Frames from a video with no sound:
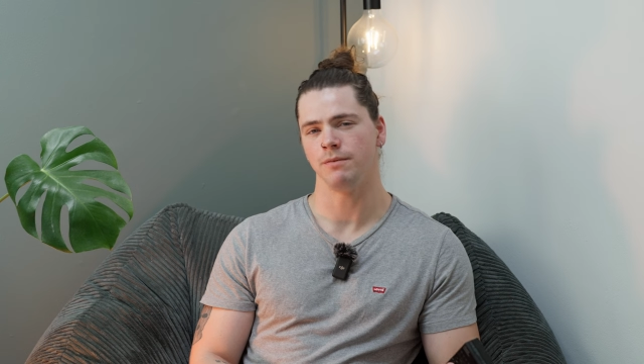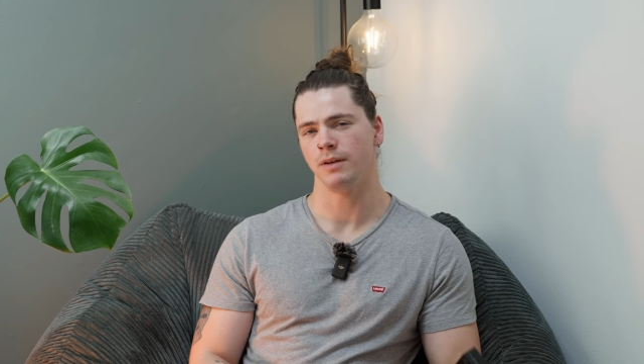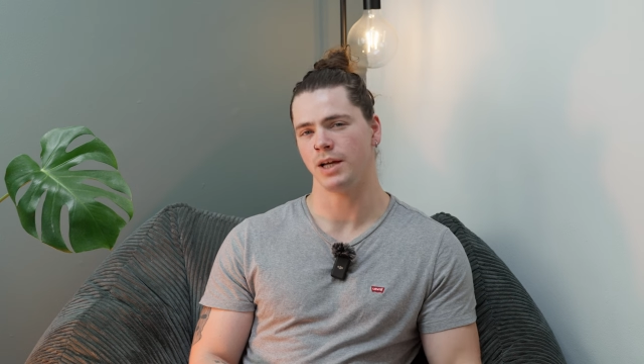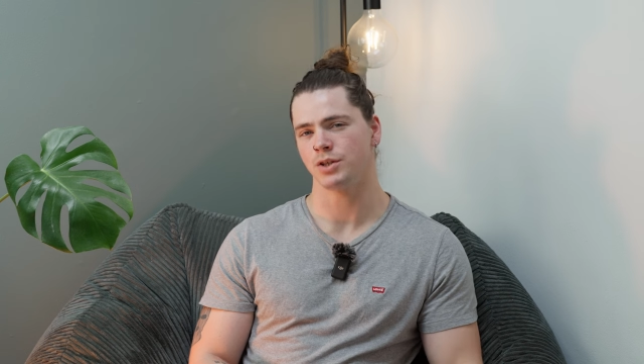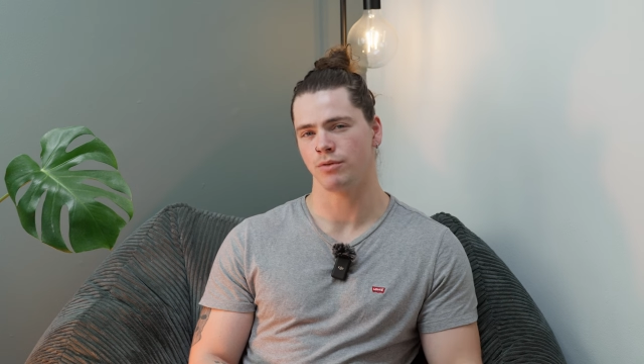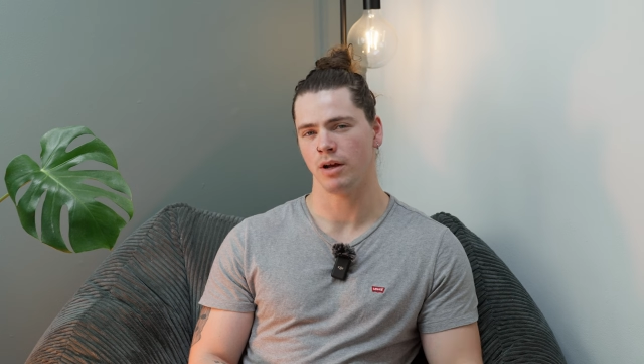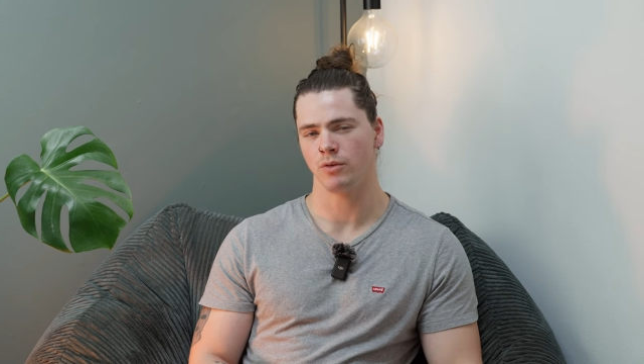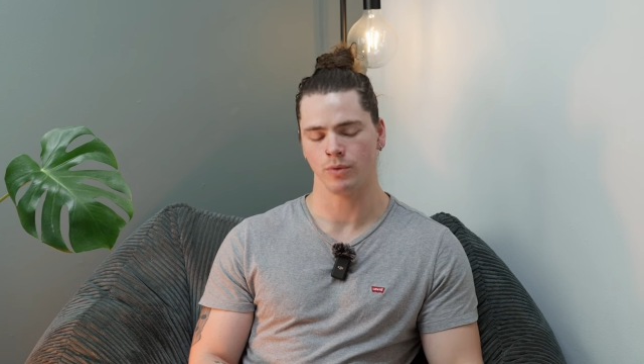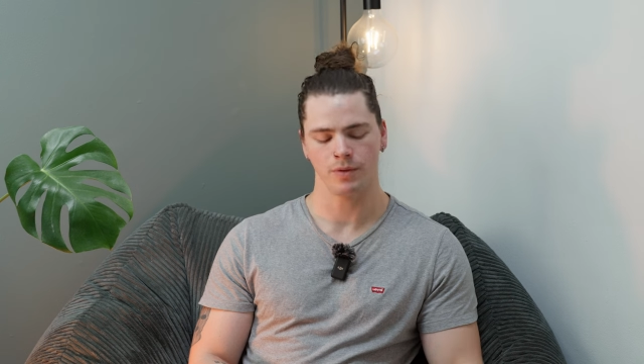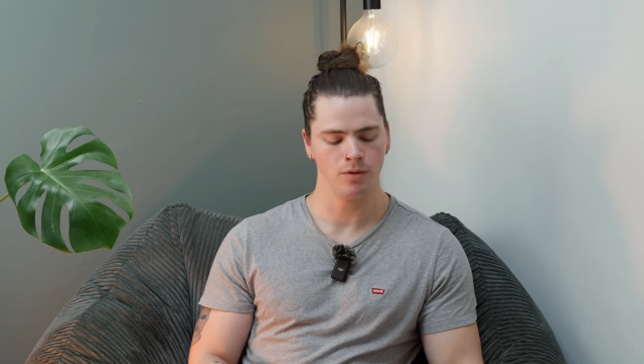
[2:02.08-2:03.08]
flash
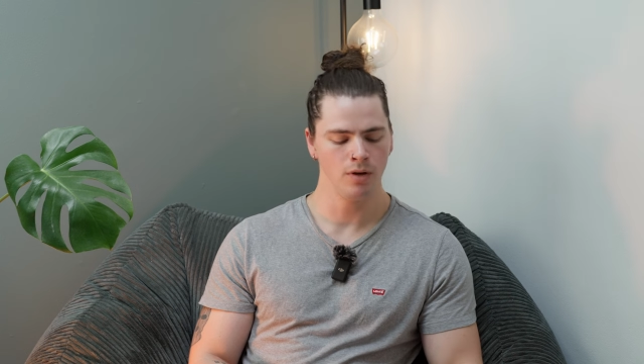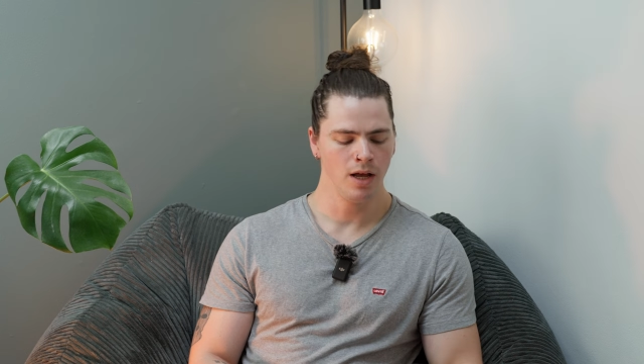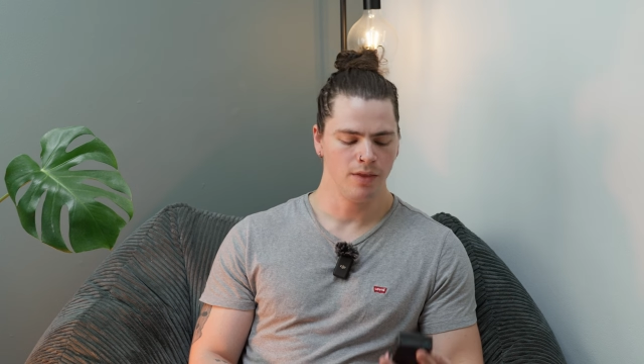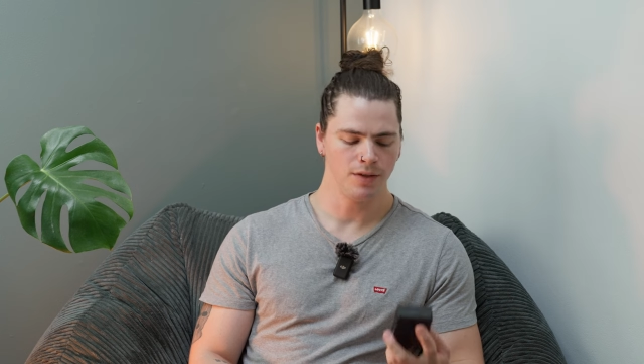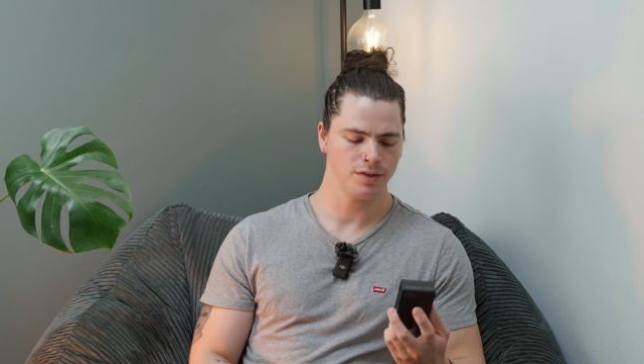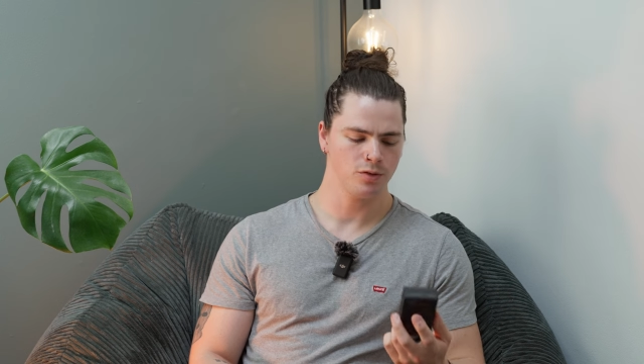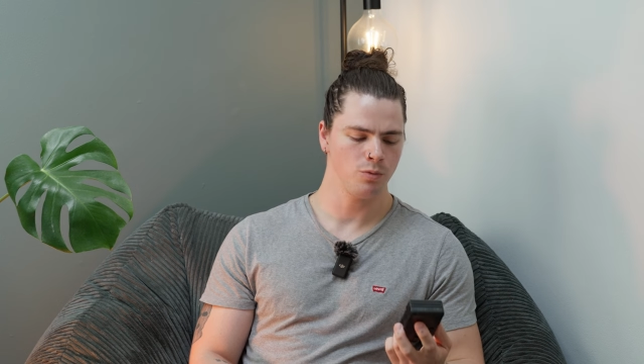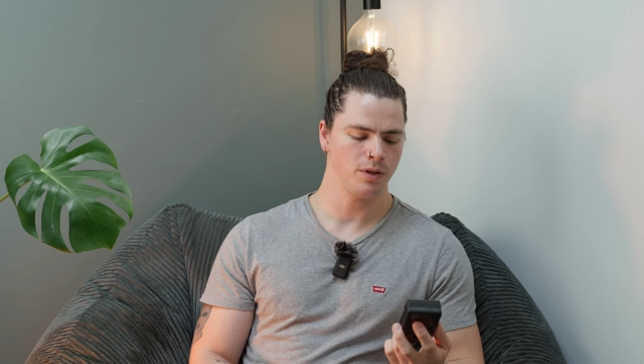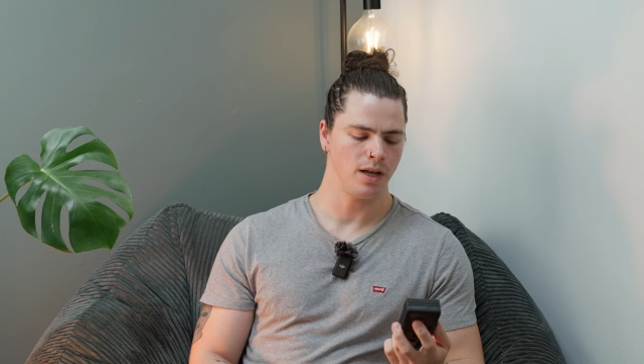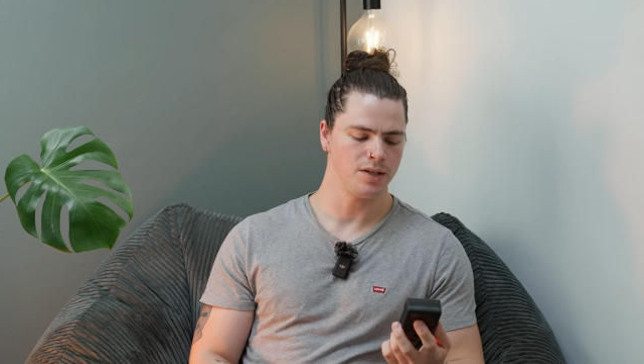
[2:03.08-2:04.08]
around with you, this is
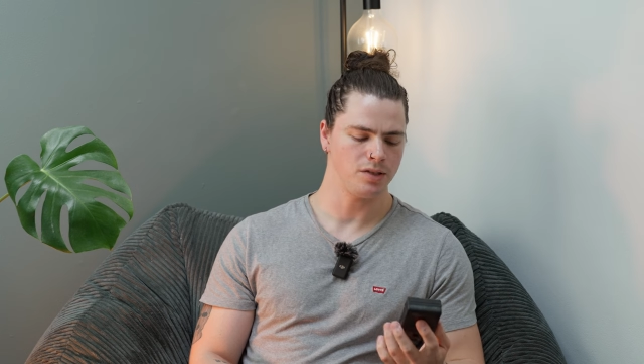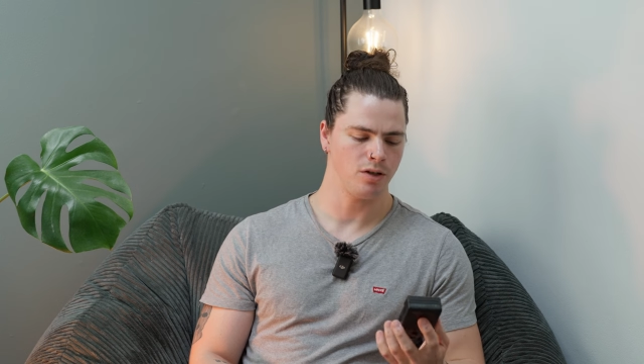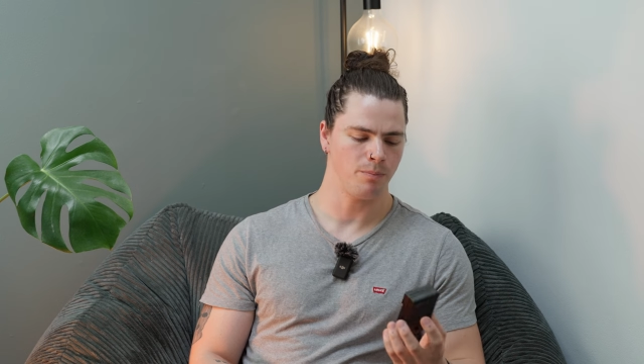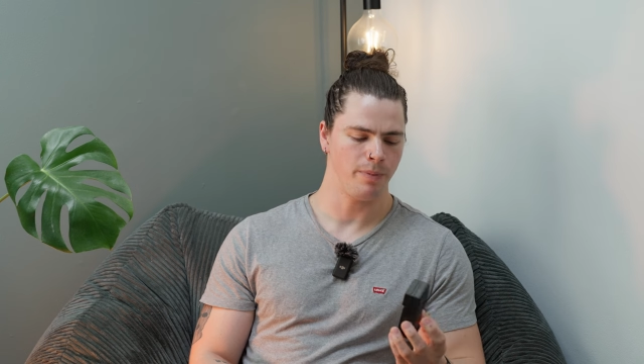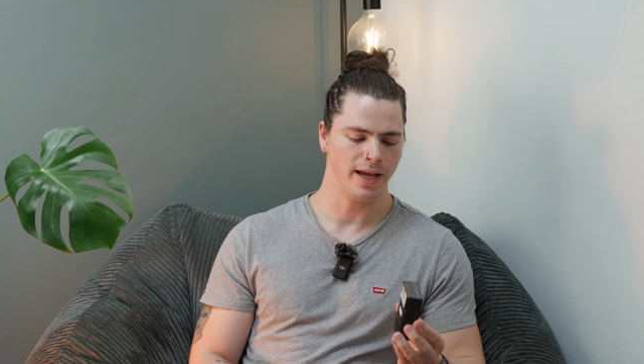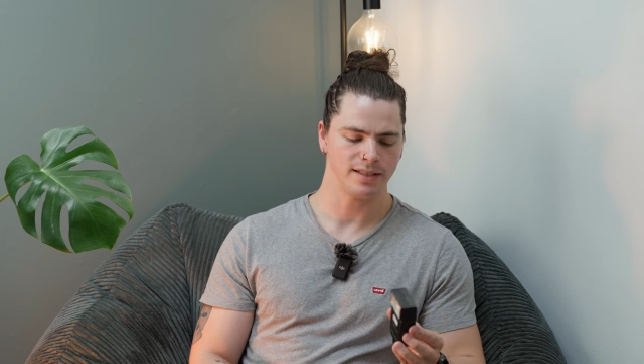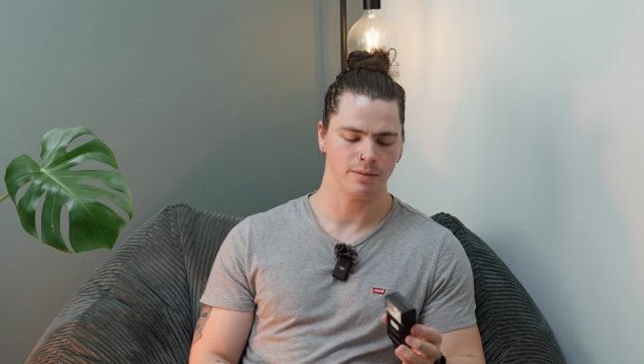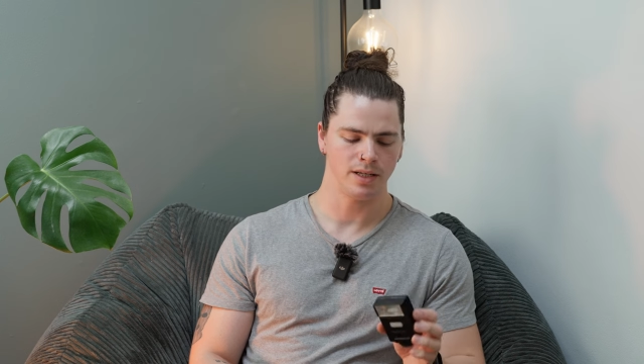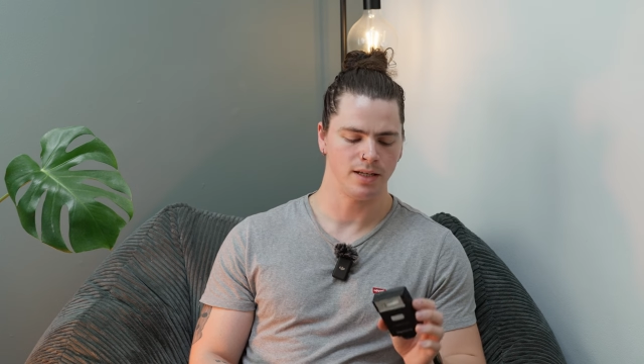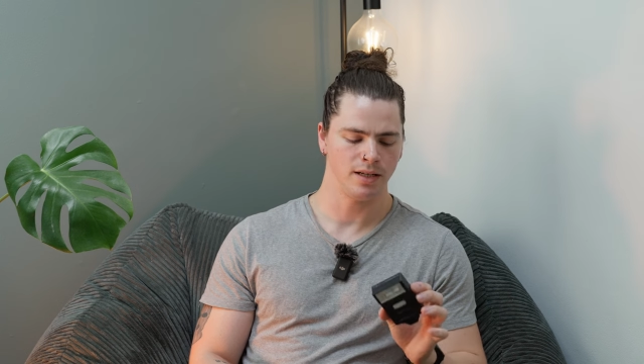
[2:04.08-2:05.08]
super nice and compact. I mean, it